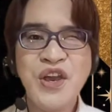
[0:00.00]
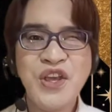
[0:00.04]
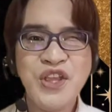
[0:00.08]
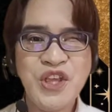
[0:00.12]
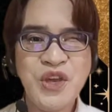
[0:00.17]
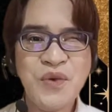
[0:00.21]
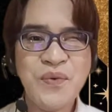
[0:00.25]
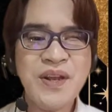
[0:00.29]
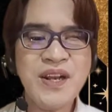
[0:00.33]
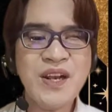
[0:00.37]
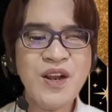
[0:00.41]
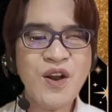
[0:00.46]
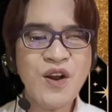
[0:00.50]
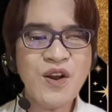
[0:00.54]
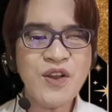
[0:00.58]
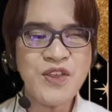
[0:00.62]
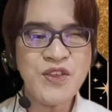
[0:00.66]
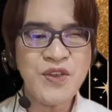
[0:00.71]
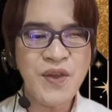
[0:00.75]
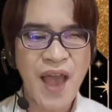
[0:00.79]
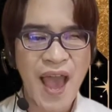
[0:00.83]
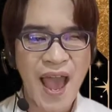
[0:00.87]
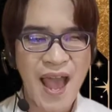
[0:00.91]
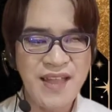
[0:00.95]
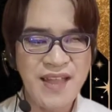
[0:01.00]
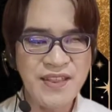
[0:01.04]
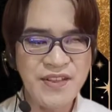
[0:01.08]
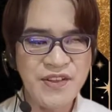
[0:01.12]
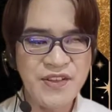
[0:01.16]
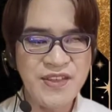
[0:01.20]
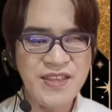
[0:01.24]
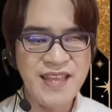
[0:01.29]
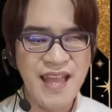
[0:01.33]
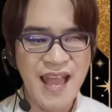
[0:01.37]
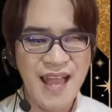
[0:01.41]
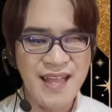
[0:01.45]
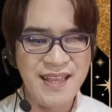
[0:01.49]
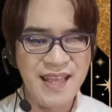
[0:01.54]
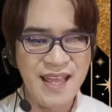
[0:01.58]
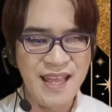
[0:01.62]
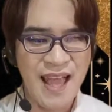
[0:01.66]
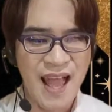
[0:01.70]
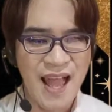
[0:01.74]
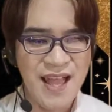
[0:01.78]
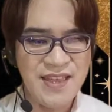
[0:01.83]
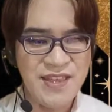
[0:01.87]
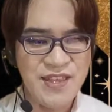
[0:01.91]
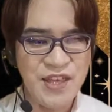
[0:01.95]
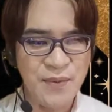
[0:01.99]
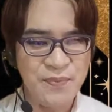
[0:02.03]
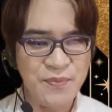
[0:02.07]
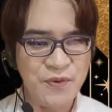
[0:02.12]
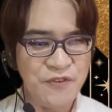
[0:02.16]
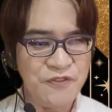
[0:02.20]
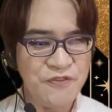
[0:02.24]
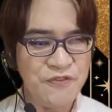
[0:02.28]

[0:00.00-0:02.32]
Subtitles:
You will also understand the concept of